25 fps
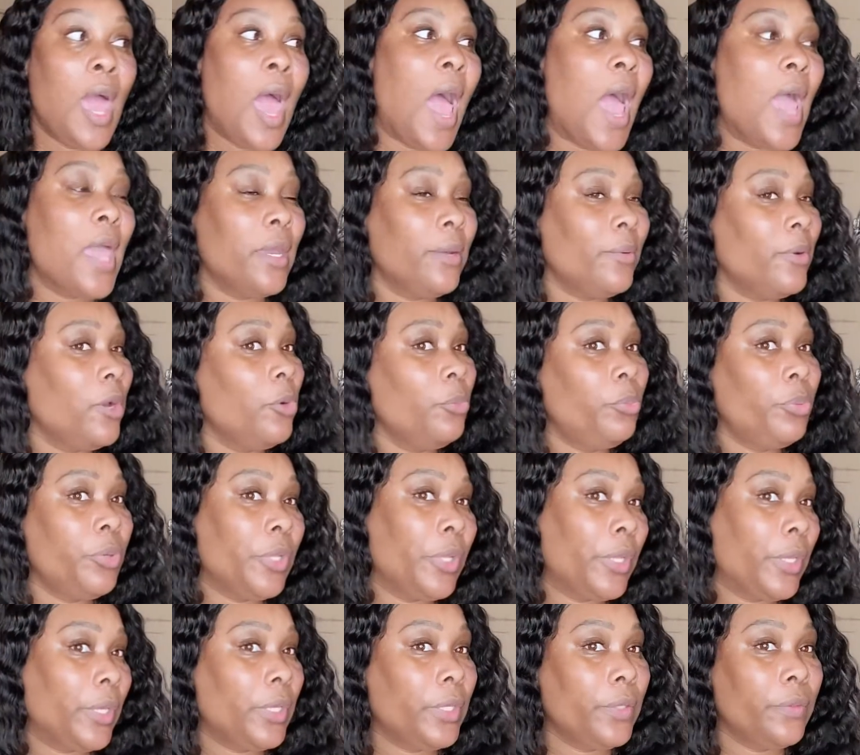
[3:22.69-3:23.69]
I am going to
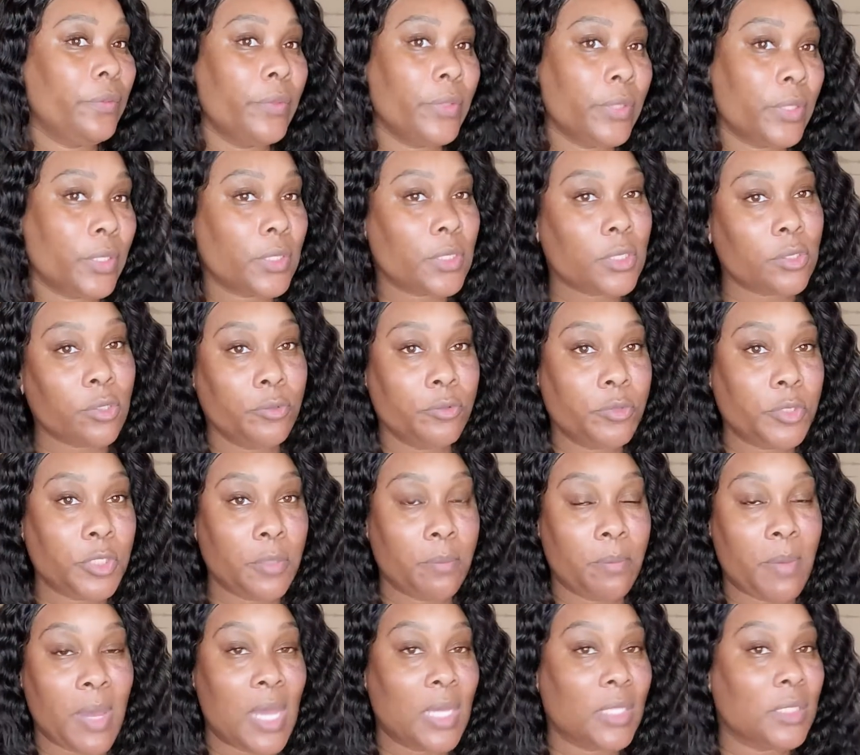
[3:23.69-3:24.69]
put it in the
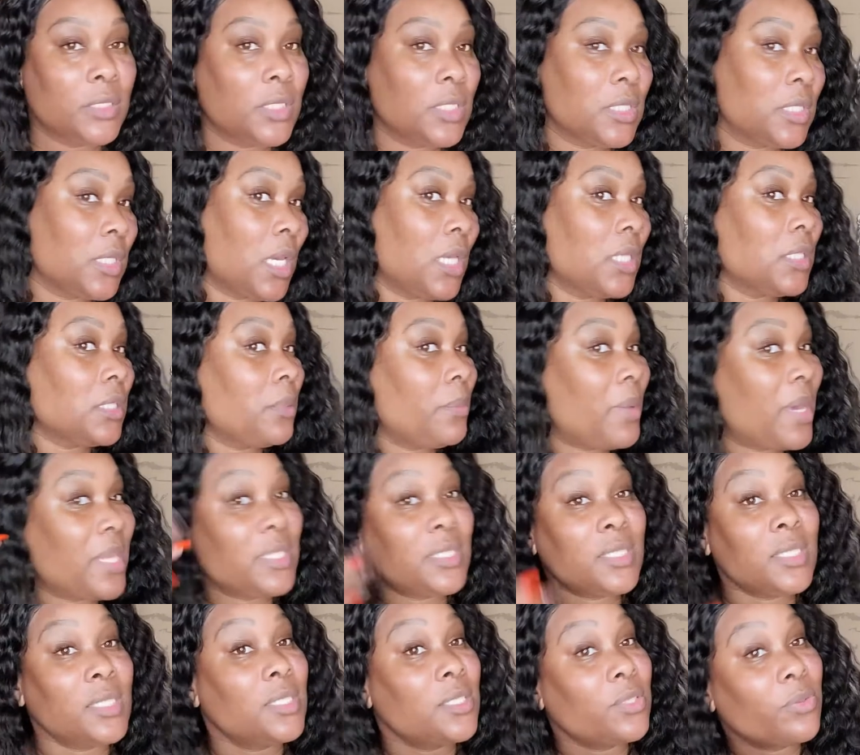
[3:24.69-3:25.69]
description box just in case
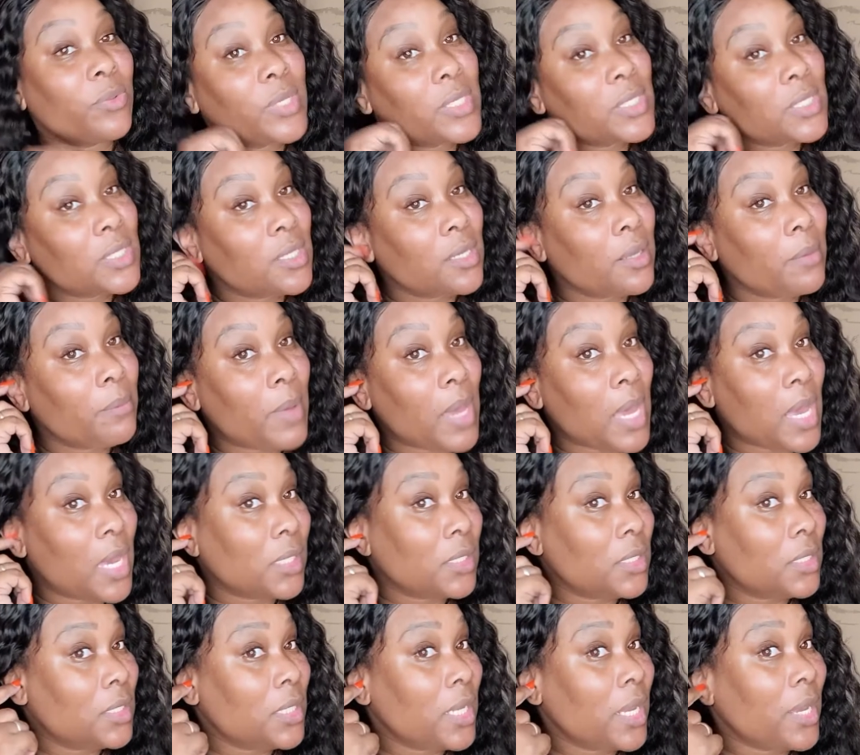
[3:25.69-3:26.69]
somebody's interested in
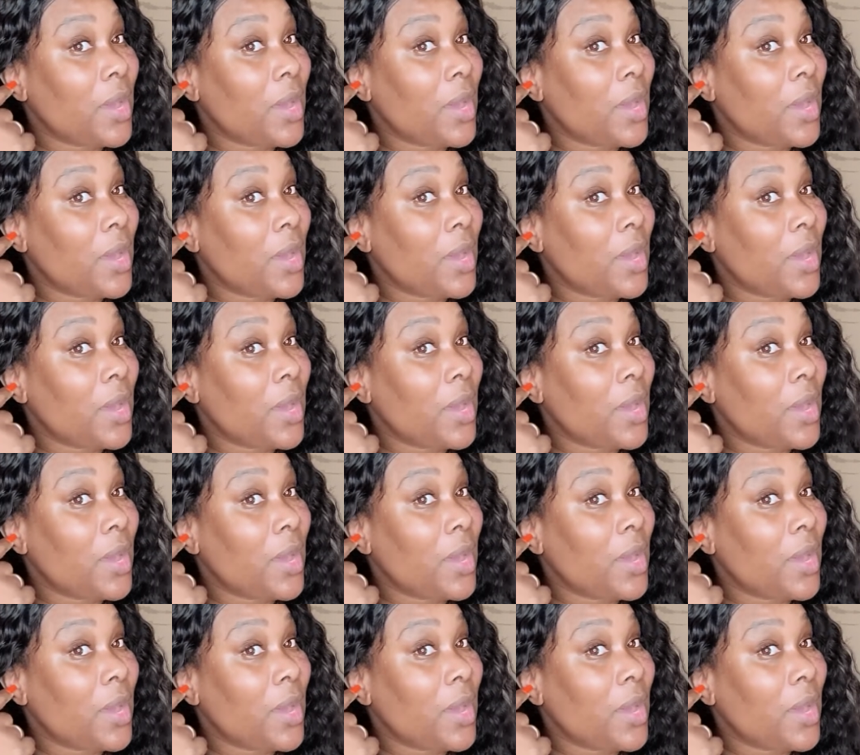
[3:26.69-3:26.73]
buying it.